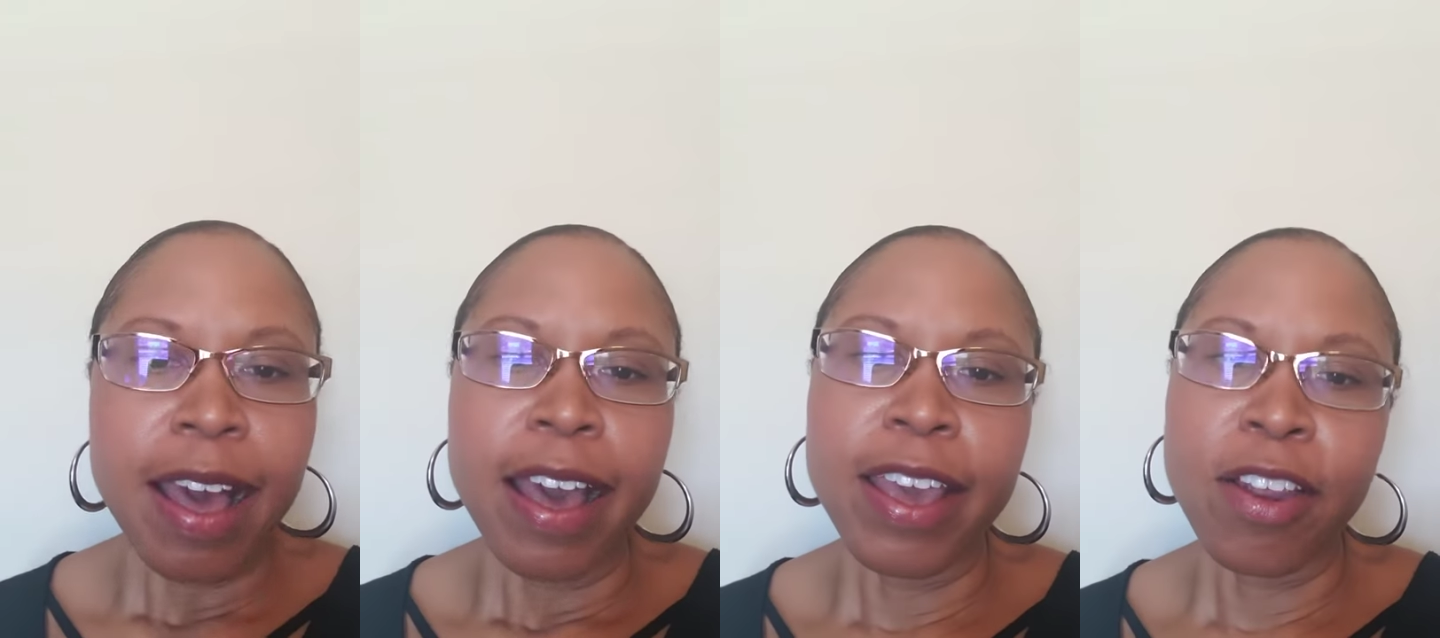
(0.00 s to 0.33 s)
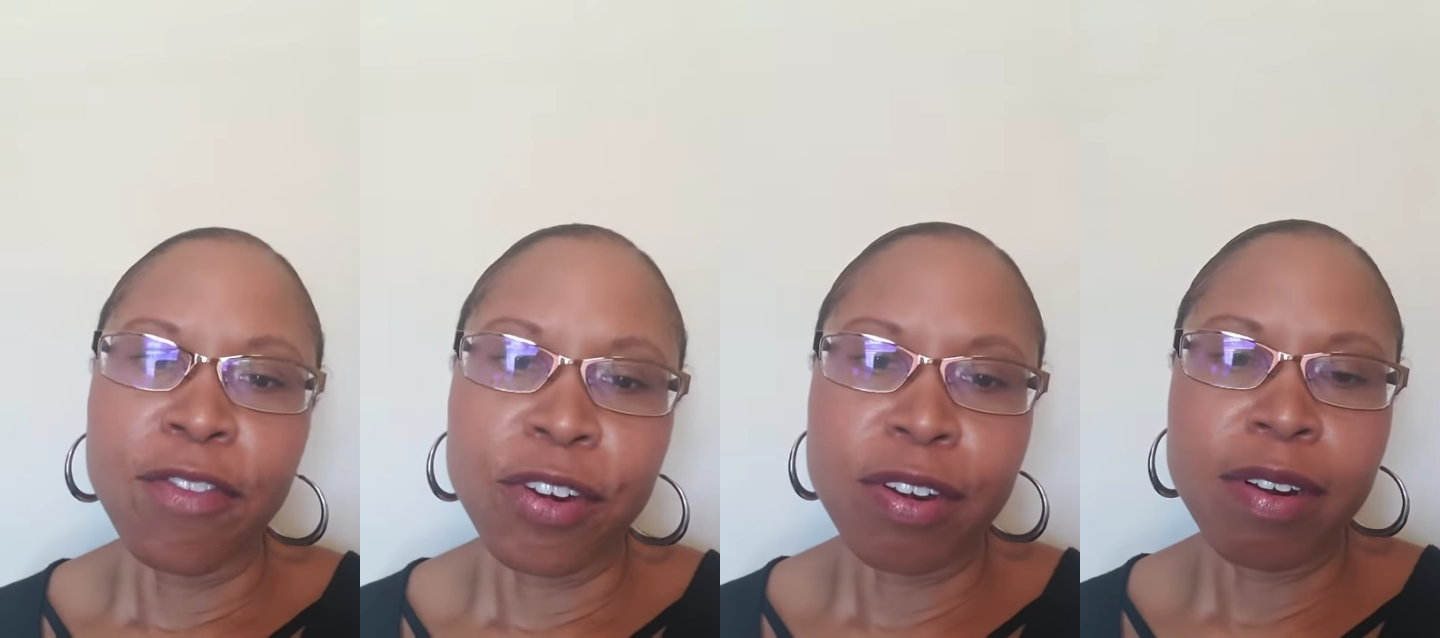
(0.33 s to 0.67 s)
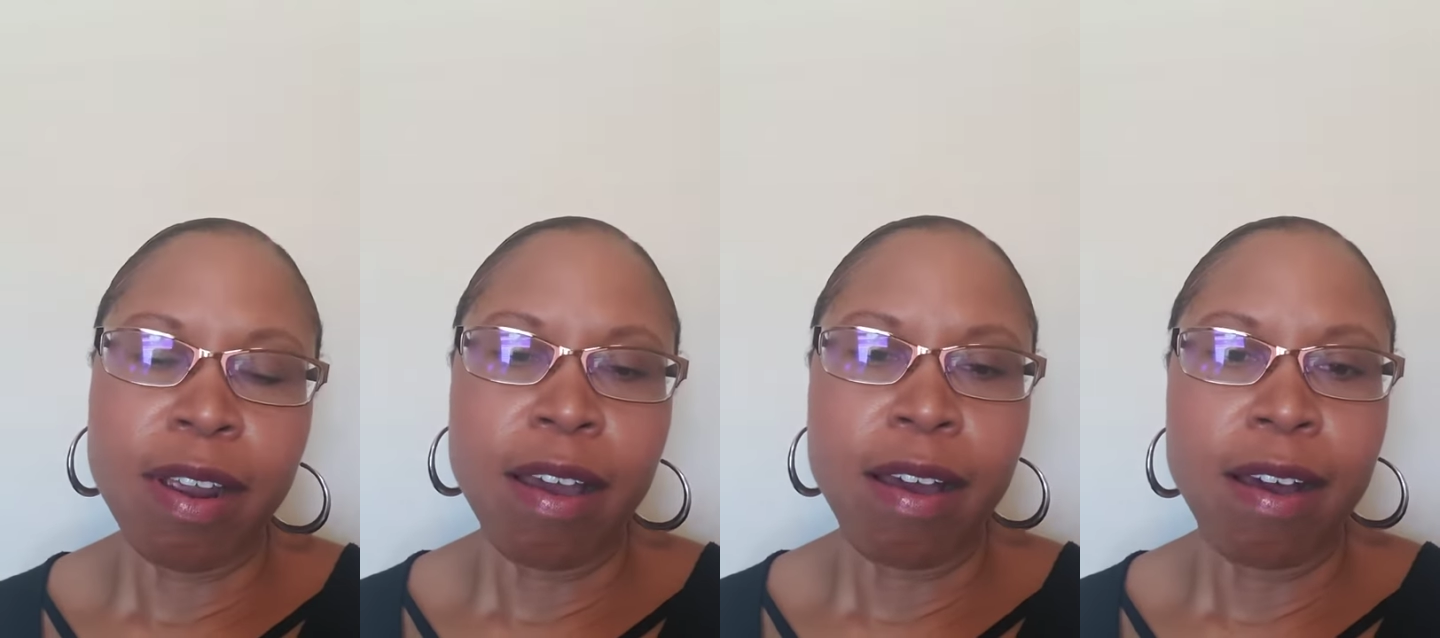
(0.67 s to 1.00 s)

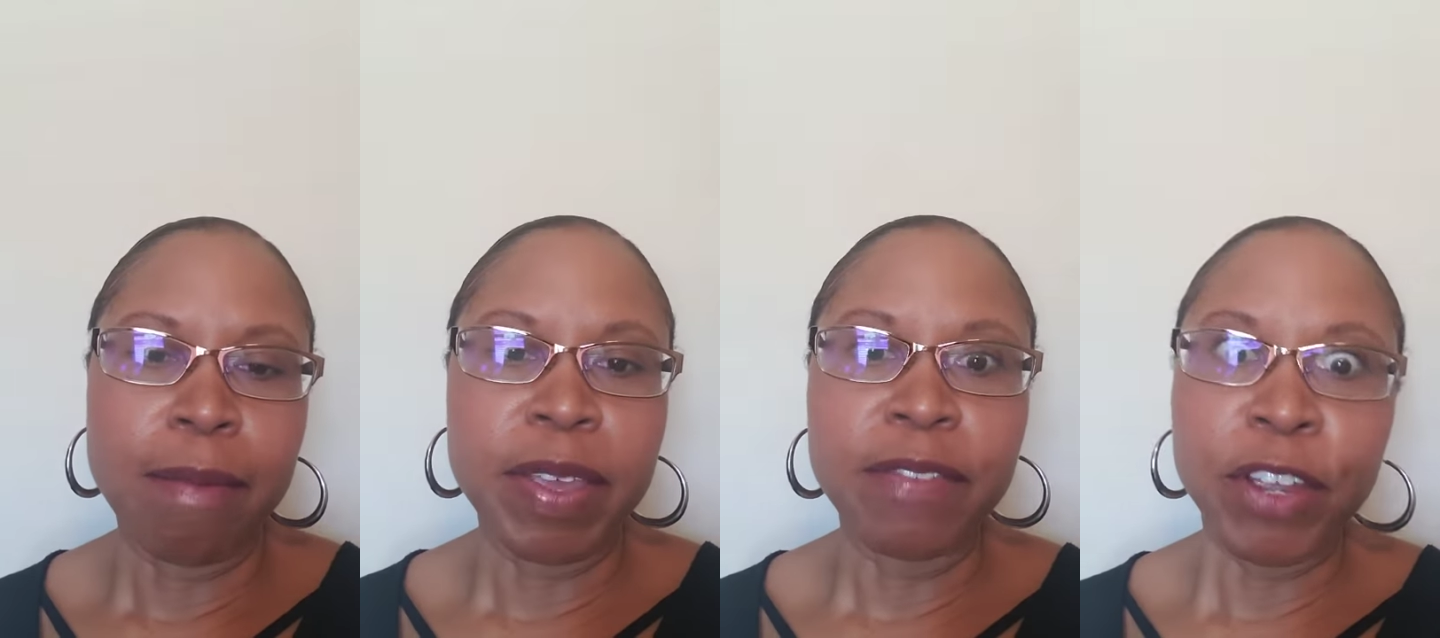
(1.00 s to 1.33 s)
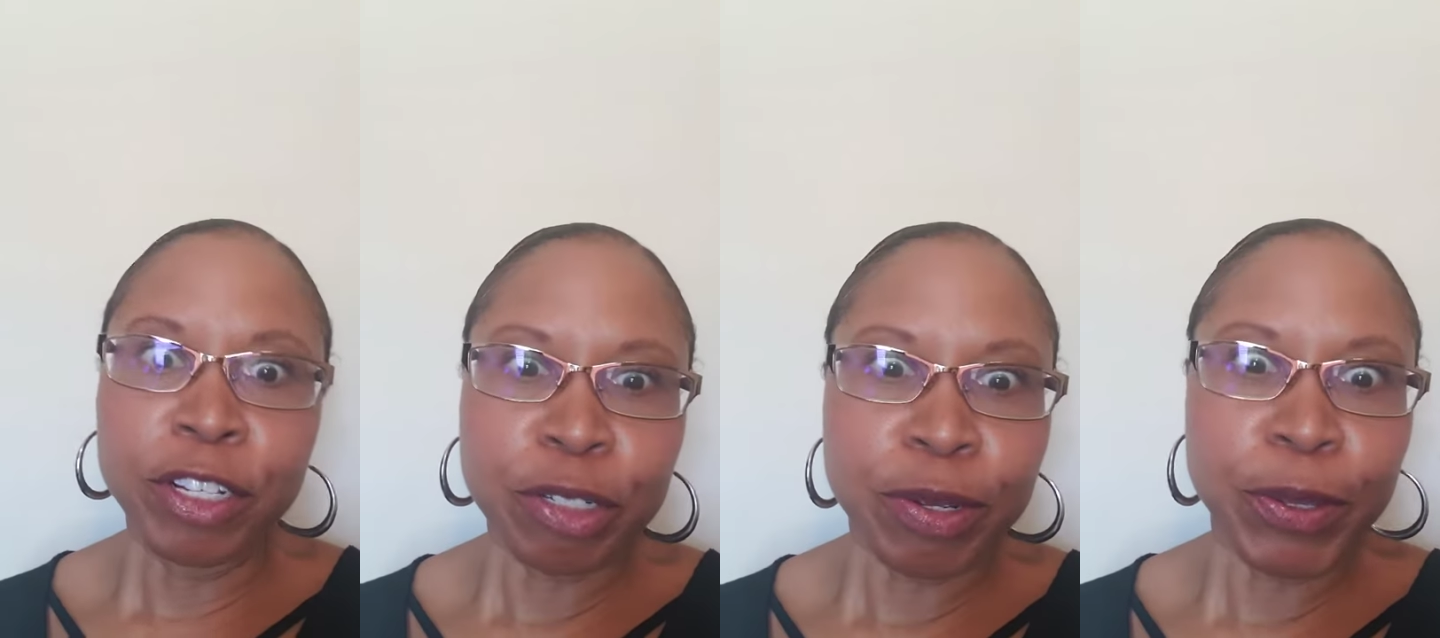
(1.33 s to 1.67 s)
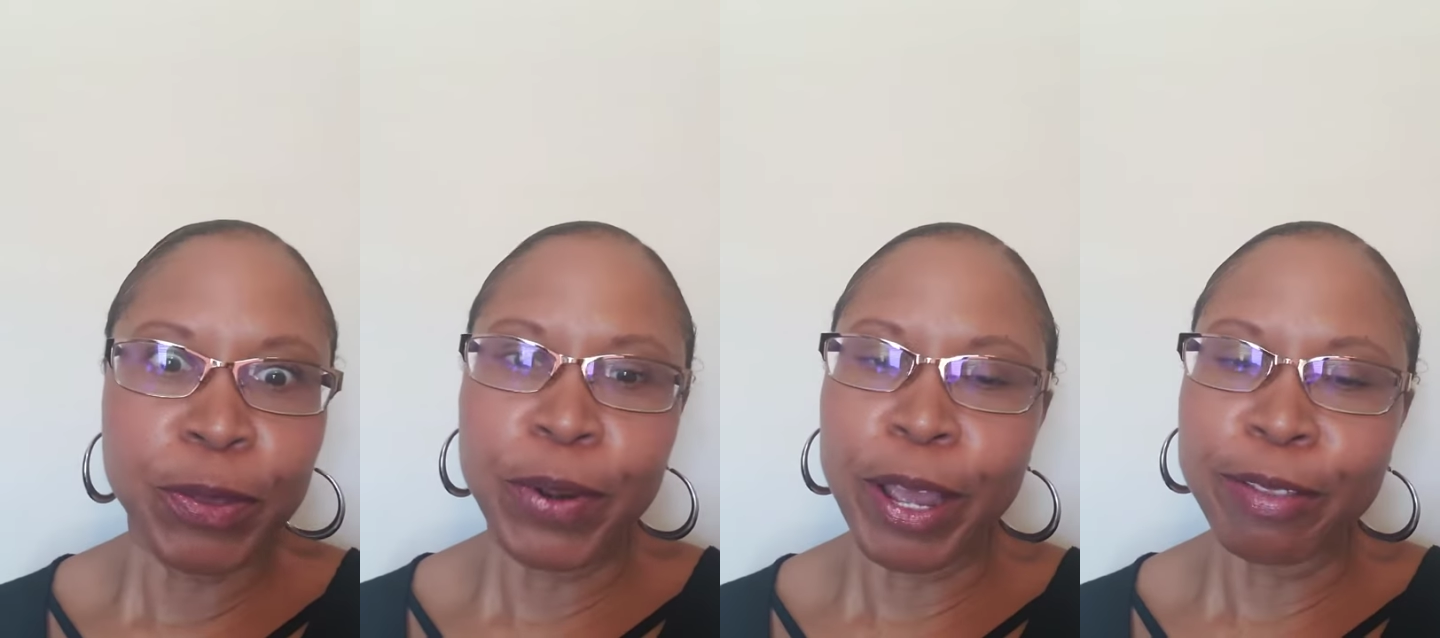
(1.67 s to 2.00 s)
However, um, eventually
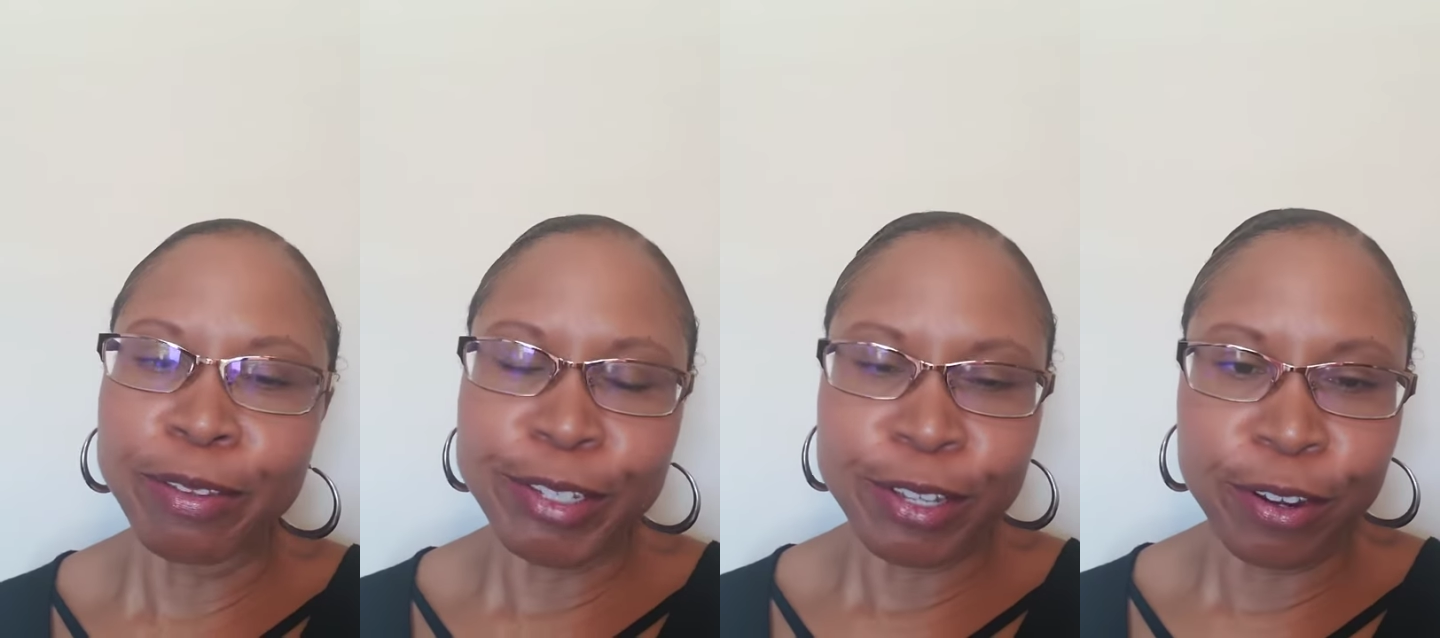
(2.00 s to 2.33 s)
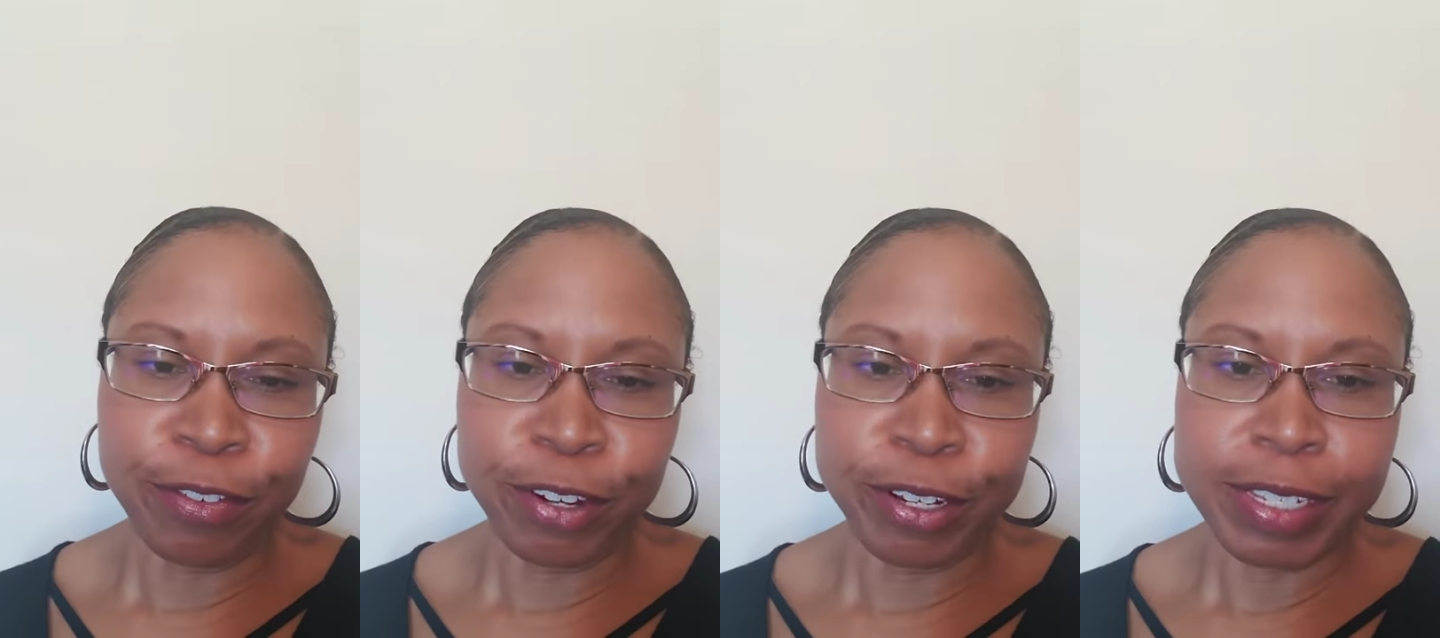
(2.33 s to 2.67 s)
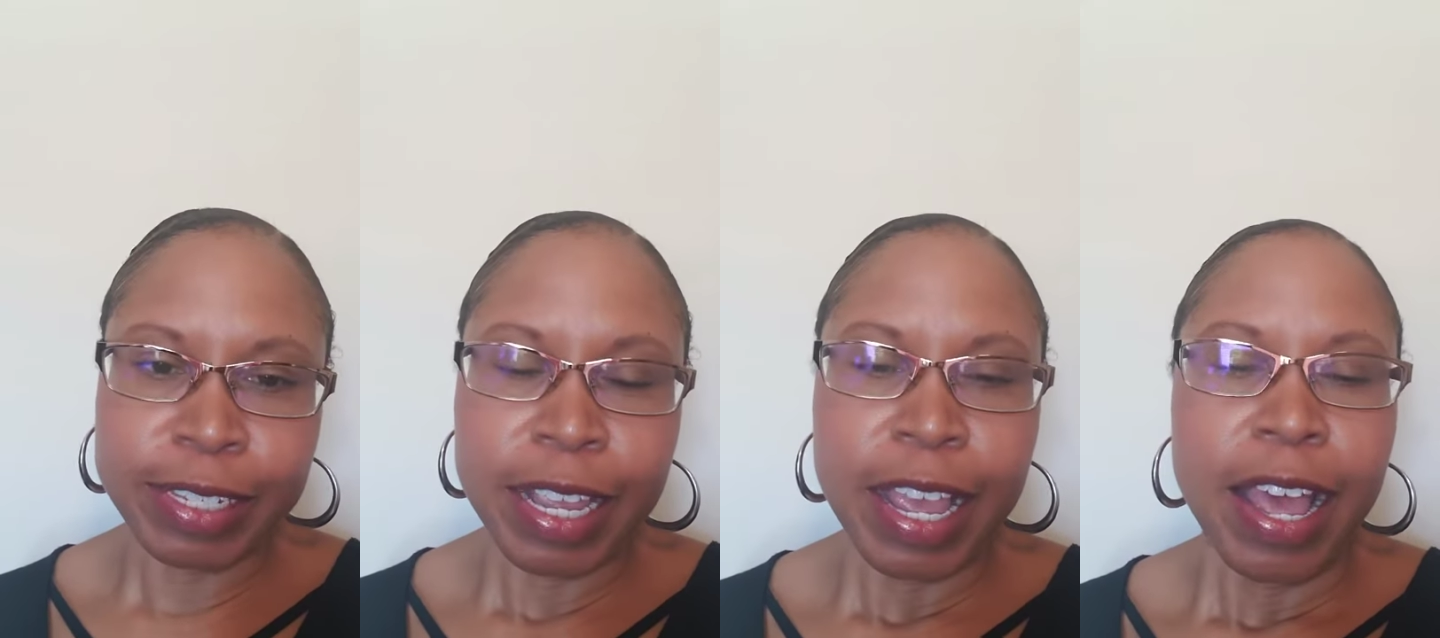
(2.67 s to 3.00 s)
throughout the
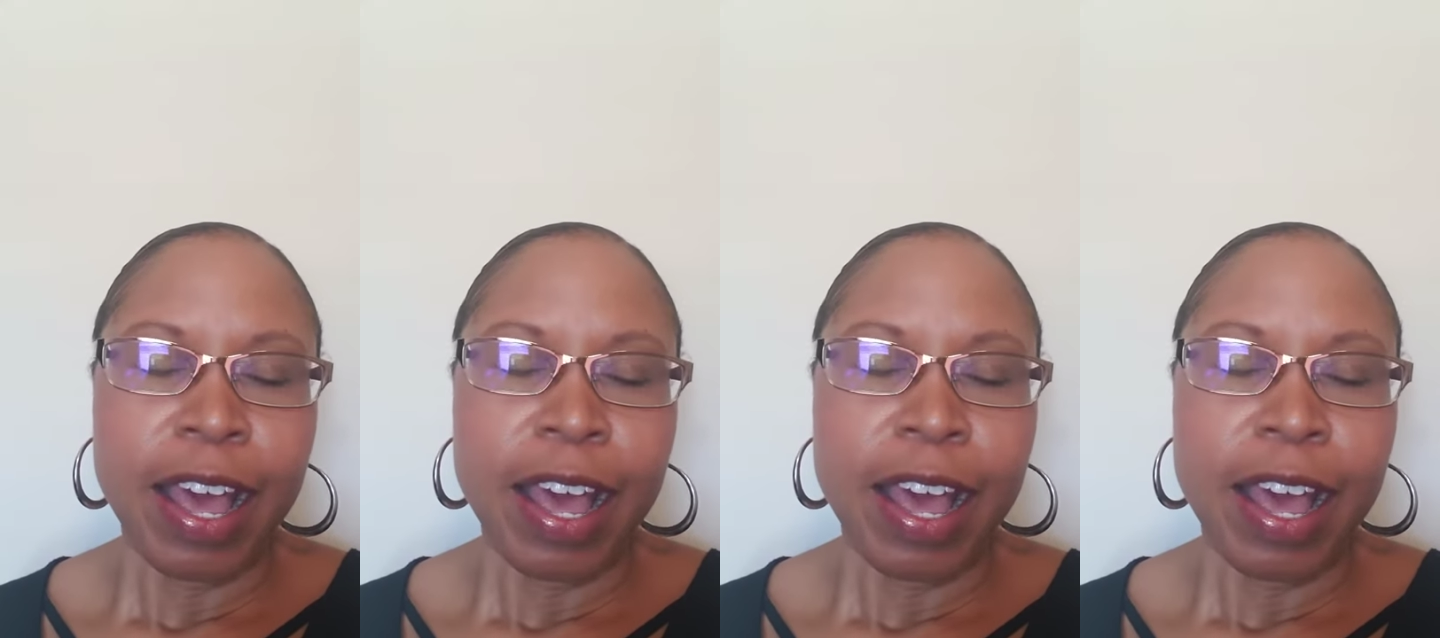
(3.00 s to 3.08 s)
service,